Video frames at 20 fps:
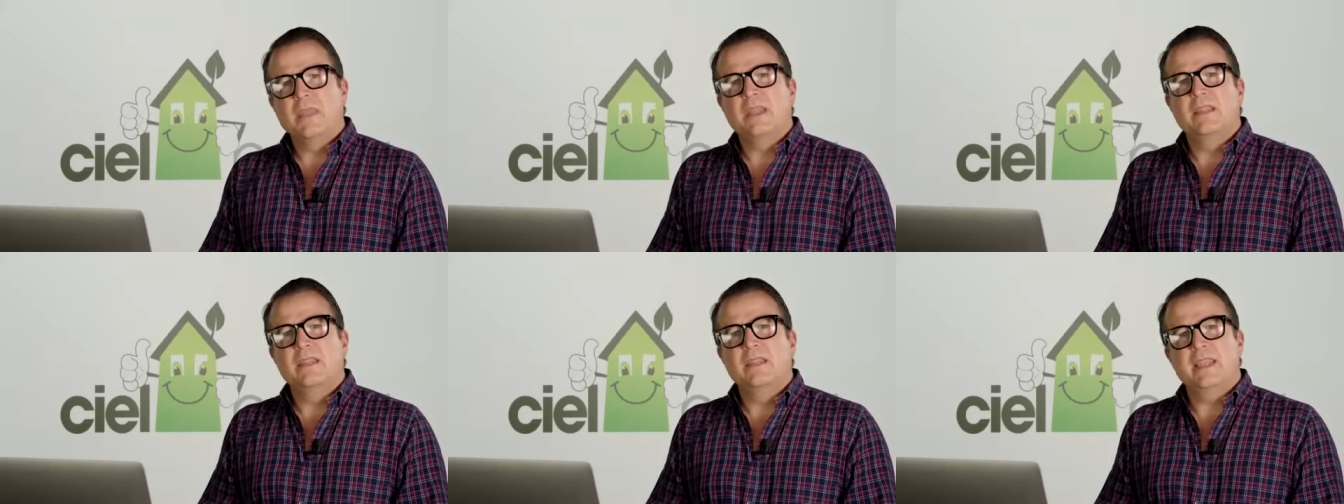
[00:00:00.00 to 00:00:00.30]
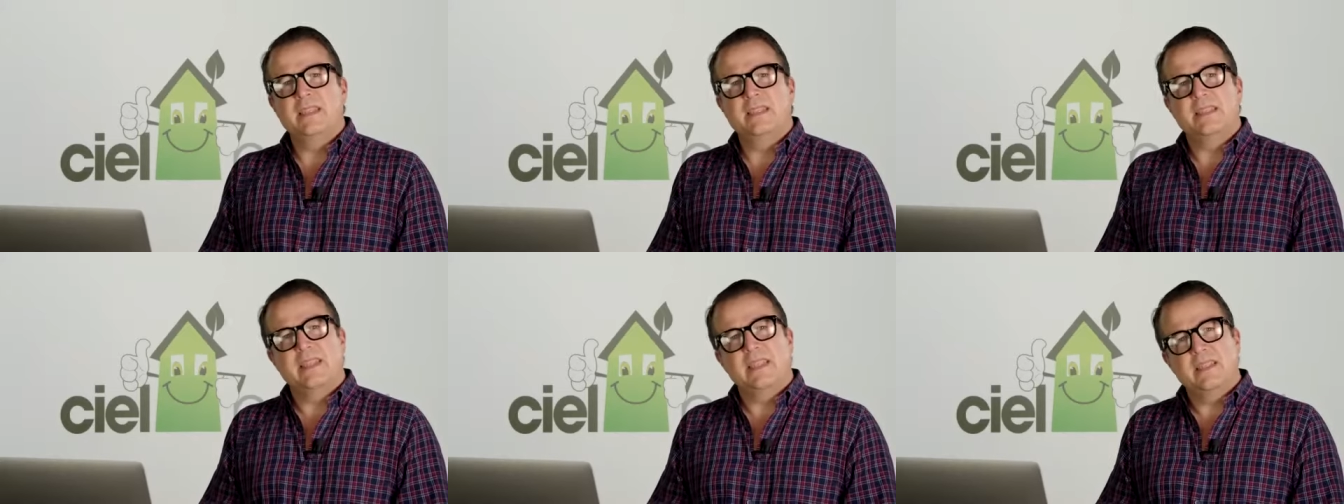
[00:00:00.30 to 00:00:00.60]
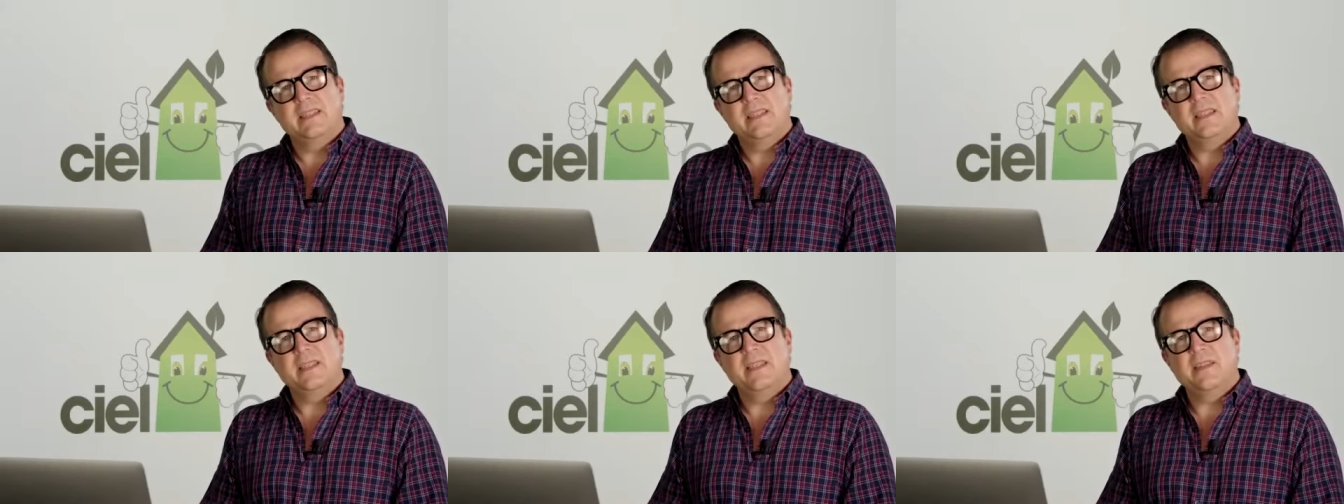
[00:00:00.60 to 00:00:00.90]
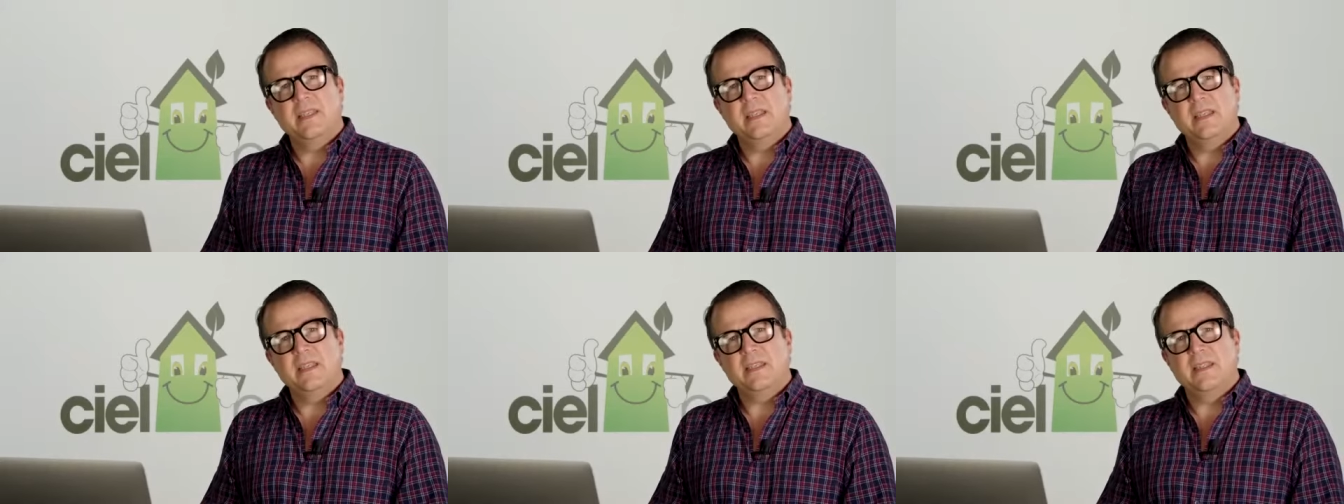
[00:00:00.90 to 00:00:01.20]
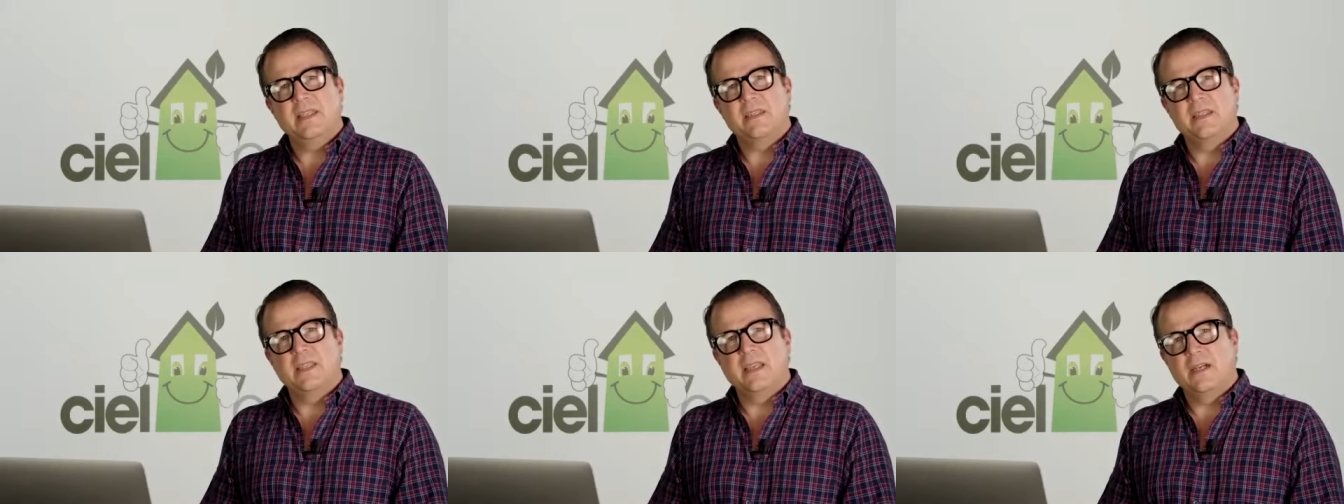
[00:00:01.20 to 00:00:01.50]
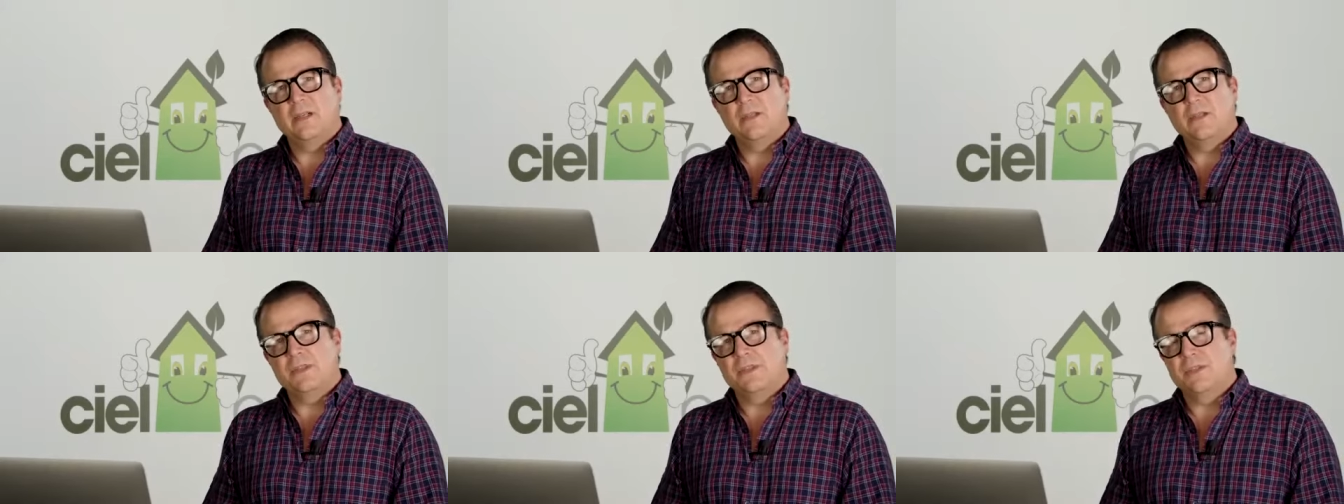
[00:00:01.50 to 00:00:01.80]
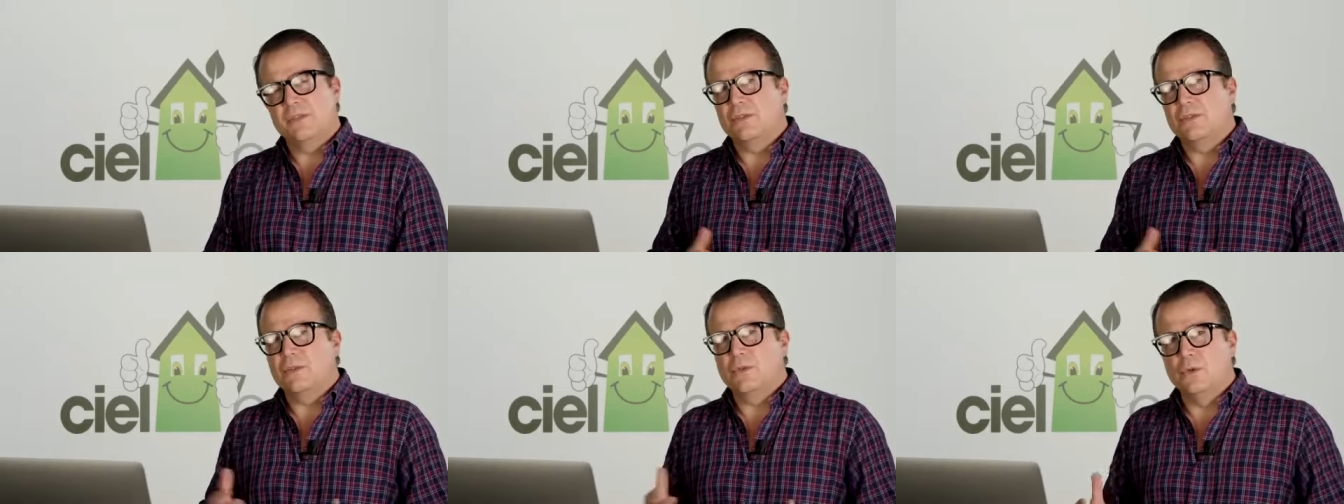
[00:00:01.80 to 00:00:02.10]
they tend to think that the house
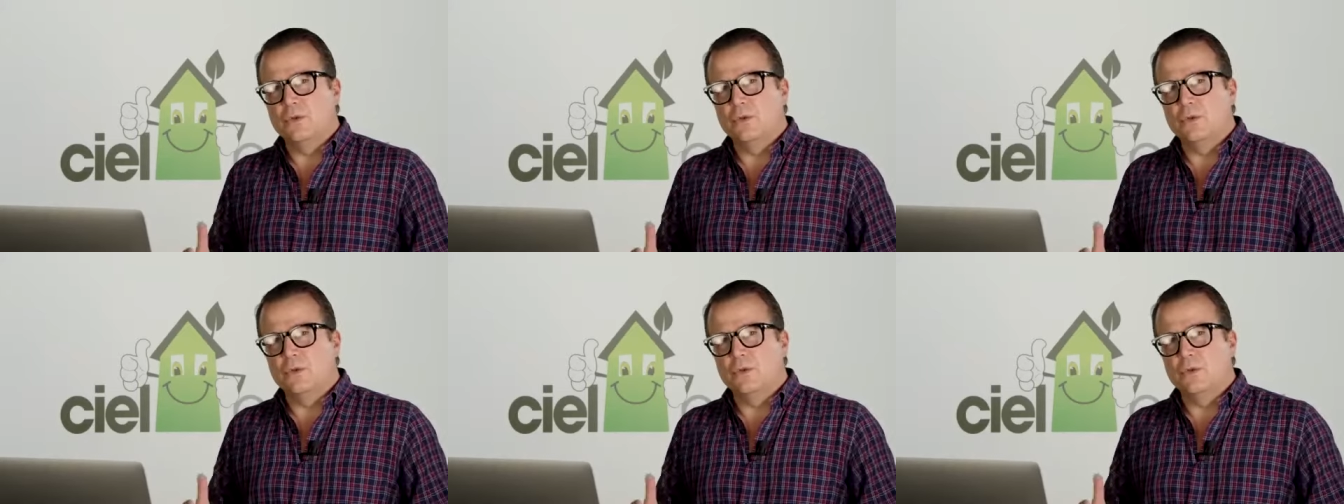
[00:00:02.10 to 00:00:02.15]
is